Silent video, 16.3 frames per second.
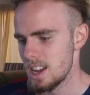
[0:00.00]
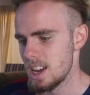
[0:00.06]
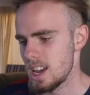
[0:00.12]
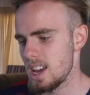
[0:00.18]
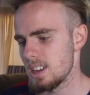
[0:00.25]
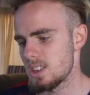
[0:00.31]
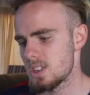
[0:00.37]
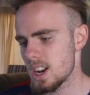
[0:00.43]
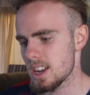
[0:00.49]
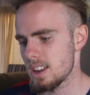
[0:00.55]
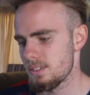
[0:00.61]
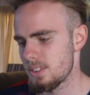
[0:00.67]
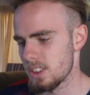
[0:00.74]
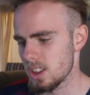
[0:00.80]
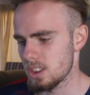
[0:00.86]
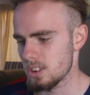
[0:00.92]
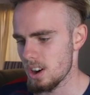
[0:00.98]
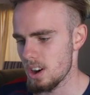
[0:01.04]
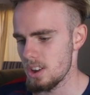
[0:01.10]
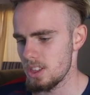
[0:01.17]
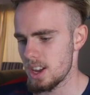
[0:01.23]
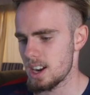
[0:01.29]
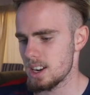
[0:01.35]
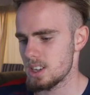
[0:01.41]
Here, checking for the
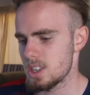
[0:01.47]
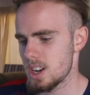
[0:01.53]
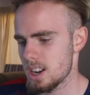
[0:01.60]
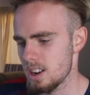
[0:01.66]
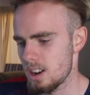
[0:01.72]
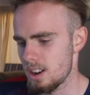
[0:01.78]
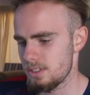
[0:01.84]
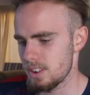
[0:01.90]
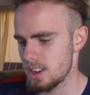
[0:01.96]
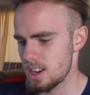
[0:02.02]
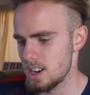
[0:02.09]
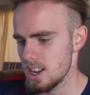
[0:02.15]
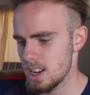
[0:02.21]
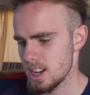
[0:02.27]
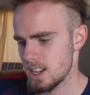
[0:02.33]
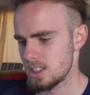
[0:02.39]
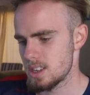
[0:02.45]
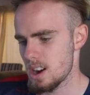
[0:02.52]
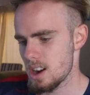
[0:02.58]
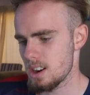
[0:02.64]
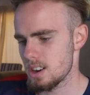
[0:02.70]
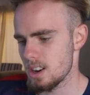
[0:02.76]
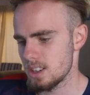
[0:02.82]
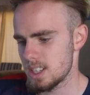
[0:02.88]
throw, then I check off and
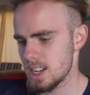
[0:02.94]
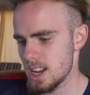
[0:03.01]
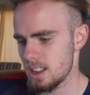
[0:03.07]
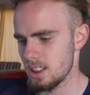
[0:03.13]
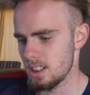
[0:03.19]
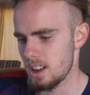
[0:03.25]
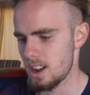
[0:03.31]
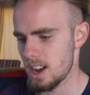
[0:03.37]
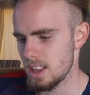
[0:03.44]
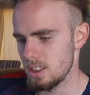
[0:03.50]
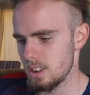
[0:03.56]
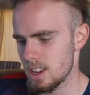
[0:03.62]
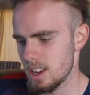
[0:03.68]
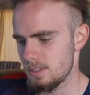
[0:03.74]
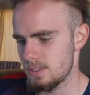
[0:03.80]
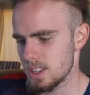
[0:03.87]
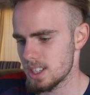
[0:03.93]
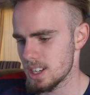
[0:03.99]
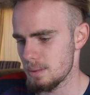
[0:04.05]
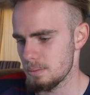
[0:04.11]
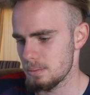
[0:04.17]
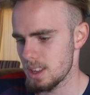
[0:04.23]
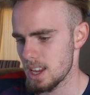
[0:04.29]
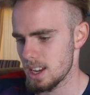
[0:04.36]
Zara goes down the line looking for
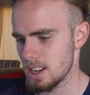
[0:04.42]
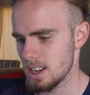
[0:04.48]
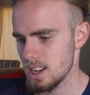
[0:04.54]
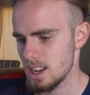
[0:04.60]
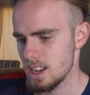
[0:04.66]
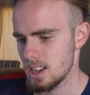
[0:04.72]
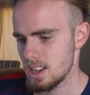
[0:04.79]
something.